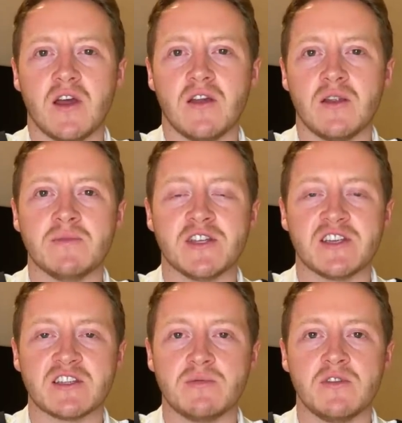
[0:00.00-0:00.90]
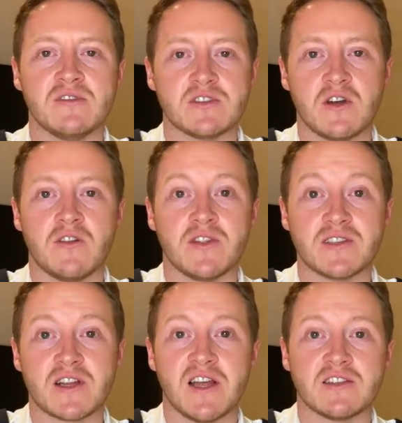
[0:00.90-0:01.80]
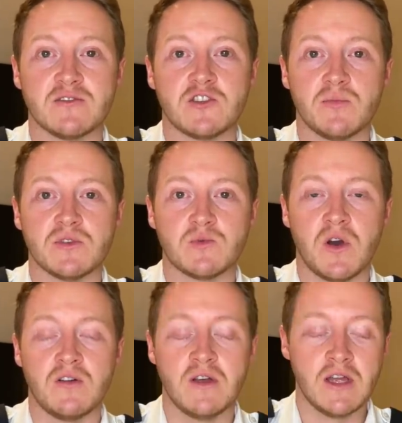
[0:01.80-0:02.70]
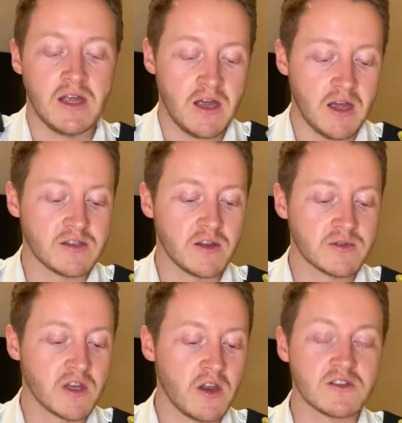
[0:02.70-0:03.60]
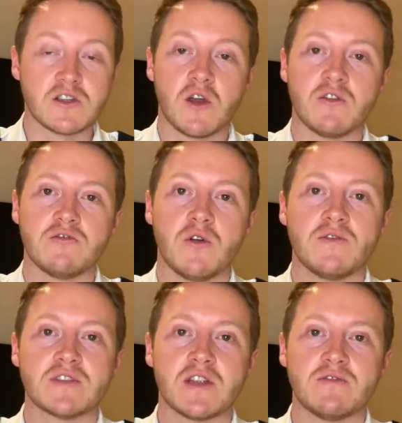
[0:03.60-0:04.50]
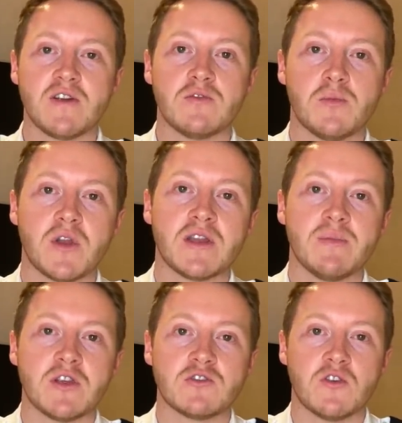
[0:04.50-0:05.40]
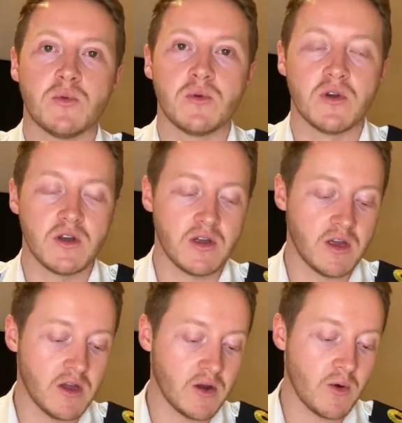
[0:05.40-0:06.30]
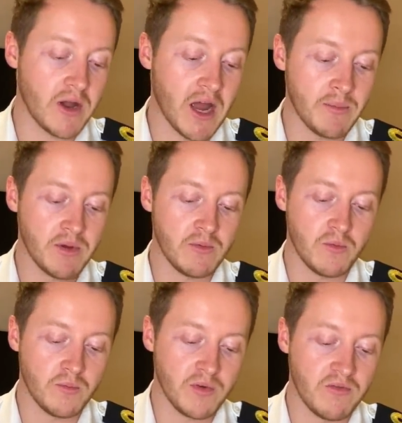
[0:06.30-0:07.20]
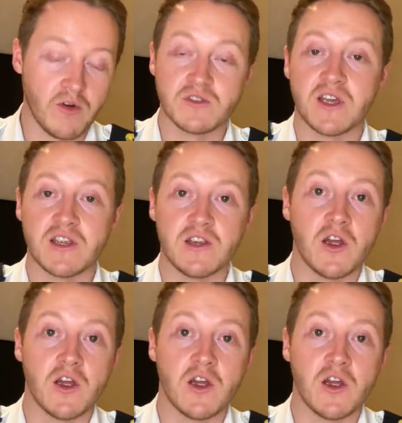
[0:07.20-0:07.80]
limited experience on this class of ship as well. So there was a lot to go through obviously for everybody and make sure we were quite happy before taking